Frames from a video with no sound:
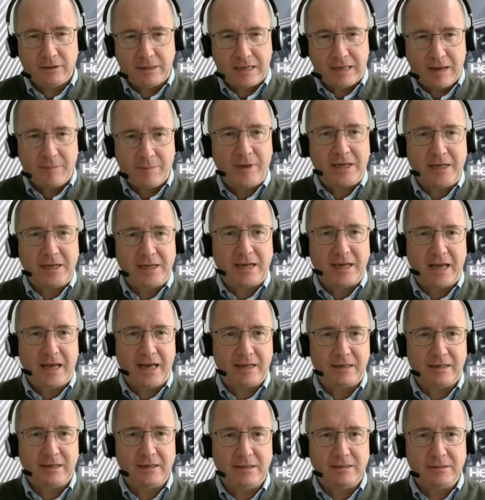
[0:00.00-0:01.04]
Chemical
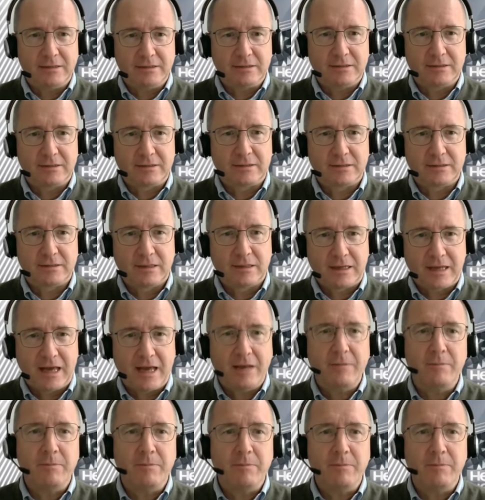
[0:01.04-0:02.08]
catalysts
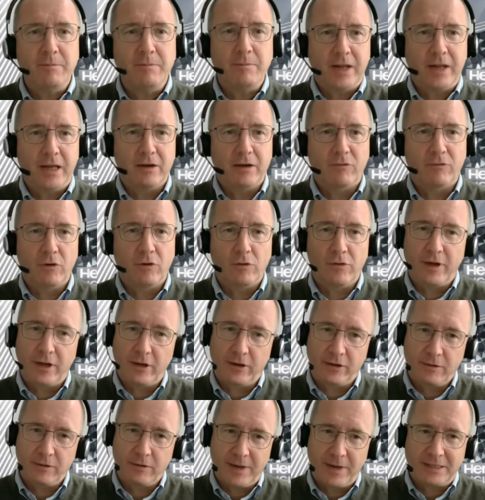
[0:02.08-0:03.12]
can play a role, they're not a
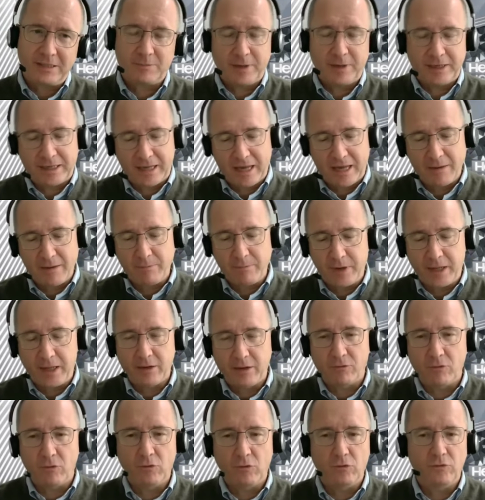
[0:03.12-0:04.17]
must, but can play a
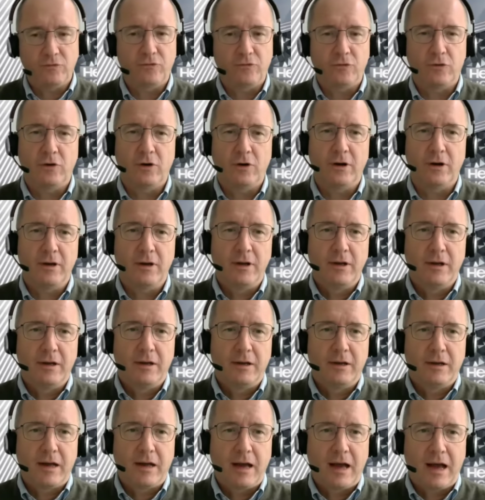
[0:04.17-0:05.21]
role for
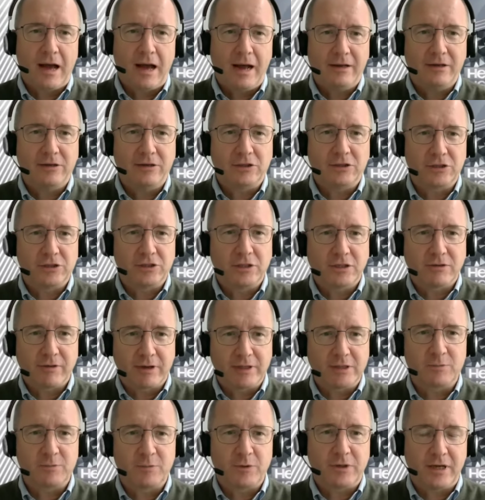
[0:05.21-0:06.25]
hydrogen
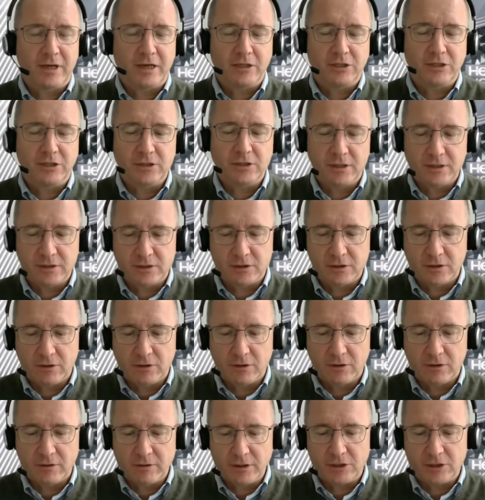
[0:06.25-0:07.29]
transportation and
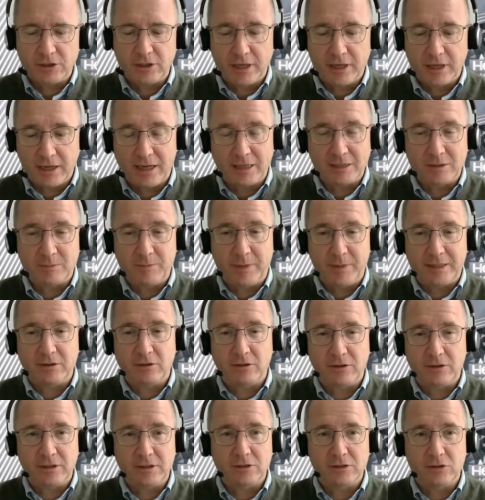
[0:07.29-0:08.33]
storage. And last but
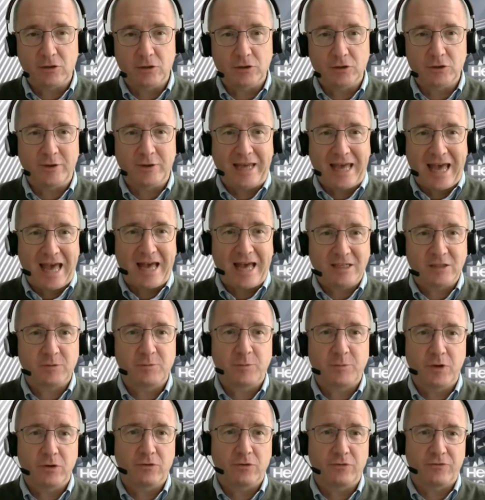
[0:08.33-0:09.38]
not least, also gas
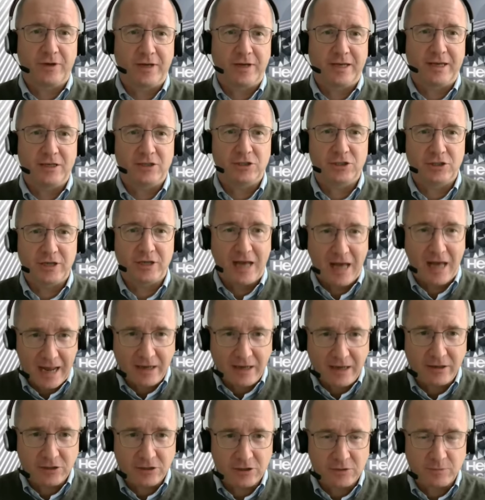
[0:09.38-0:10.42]
purification.
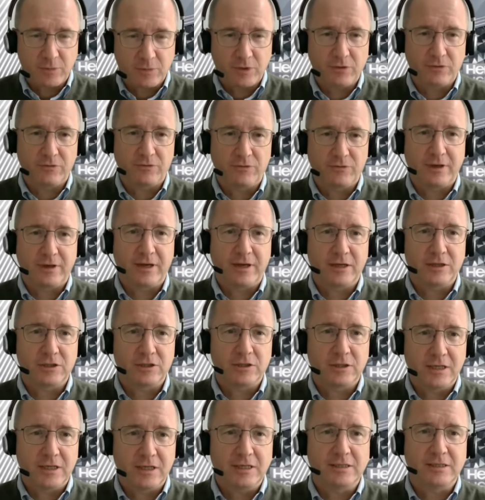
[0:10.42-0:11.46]
Hydrogen
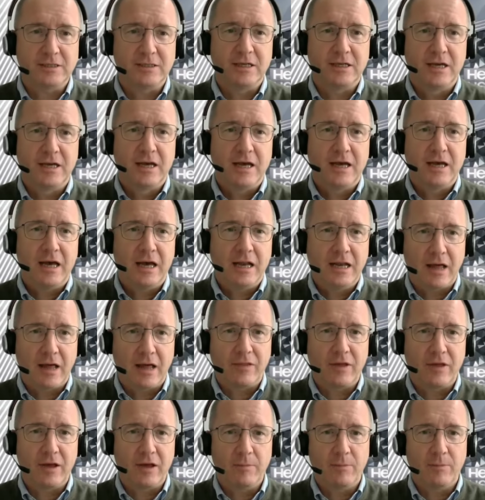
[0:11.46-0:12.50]
purification is
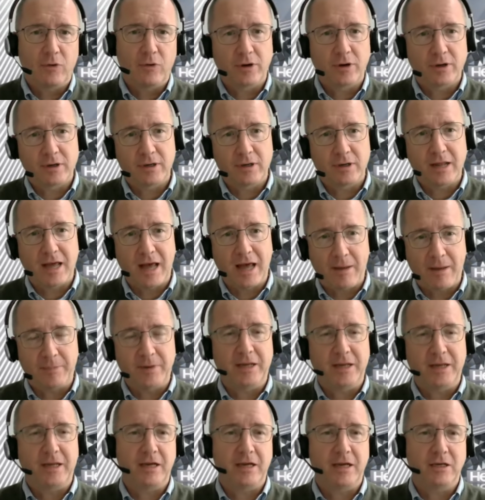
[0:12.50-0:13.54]
another important
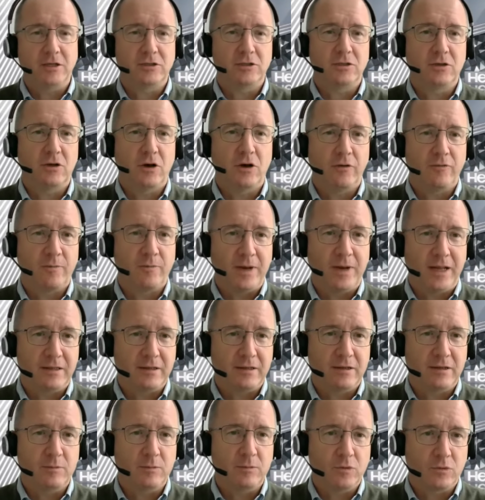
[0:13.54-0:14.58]
application of
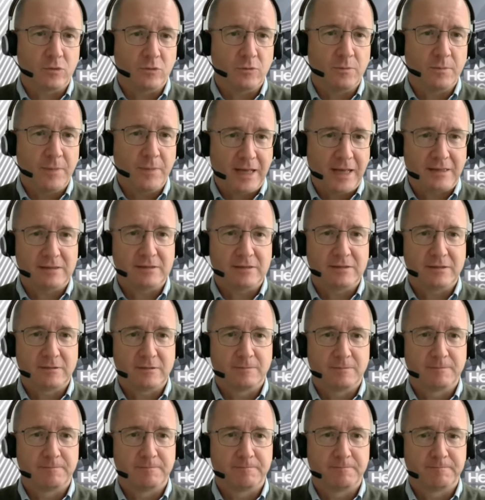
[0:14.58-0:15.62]
platinum group
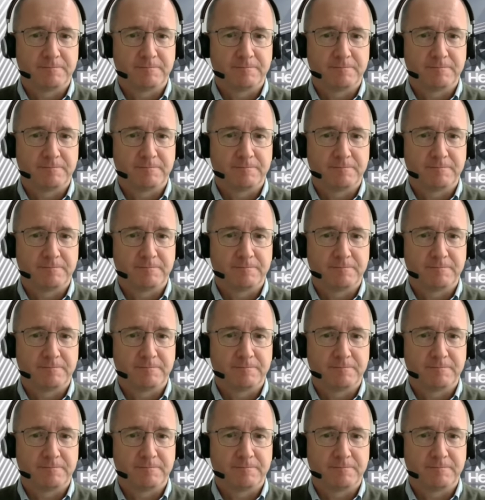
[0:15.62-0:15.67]
metals.